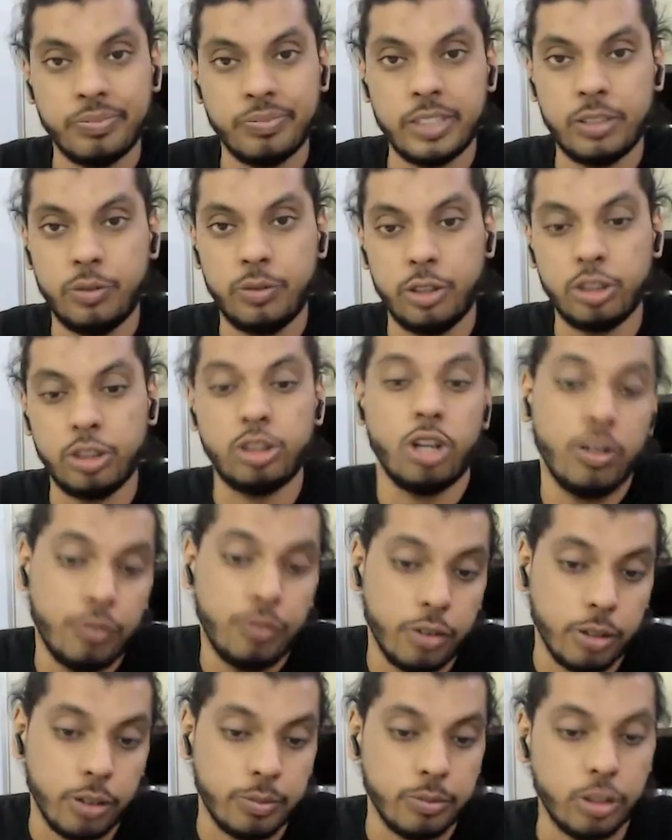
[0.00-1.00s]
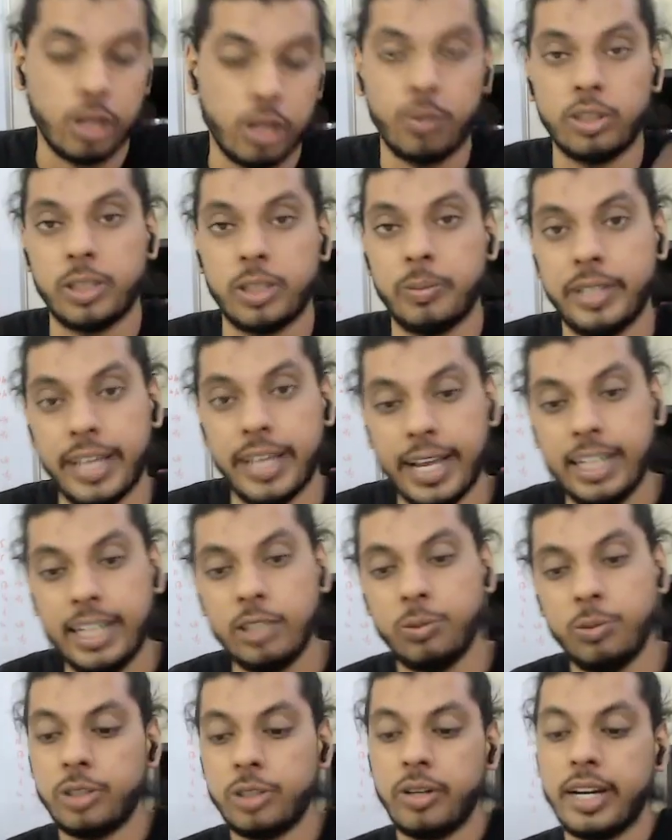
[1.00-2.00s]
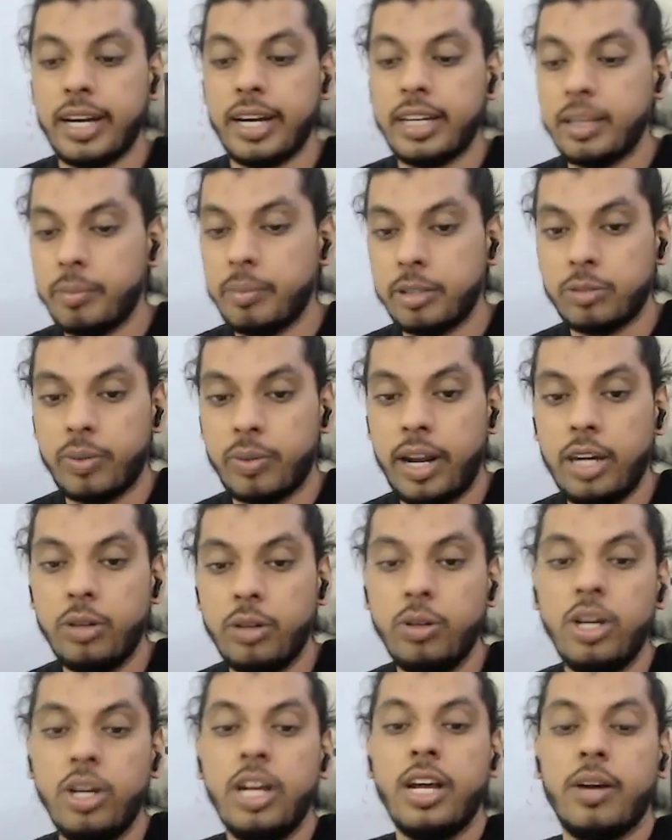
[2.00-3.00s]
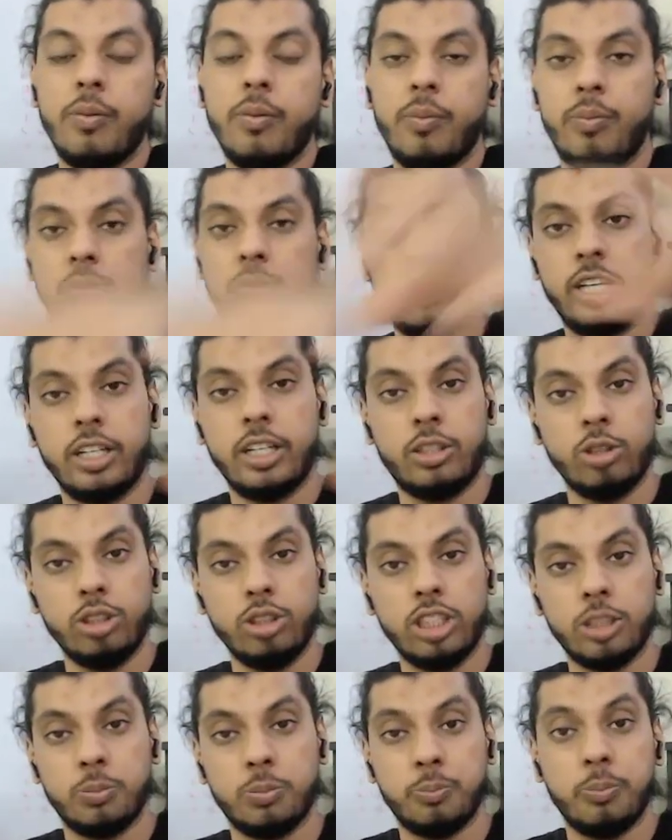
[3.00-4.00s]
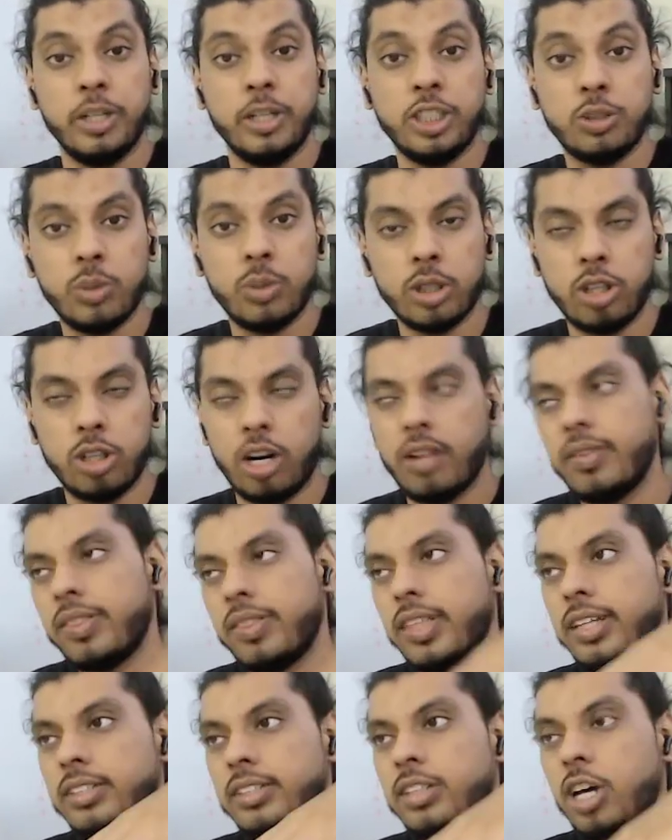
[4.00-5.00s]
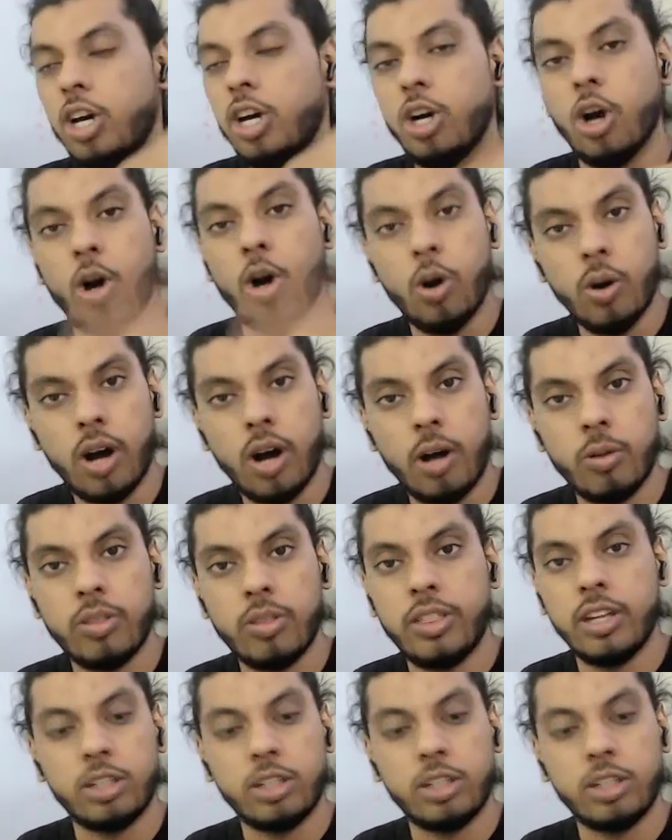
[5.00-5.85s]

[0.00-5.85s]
this video is not for you. You can watch something else which will get immense value. Just like, don't just binge watch a lot of things. Go out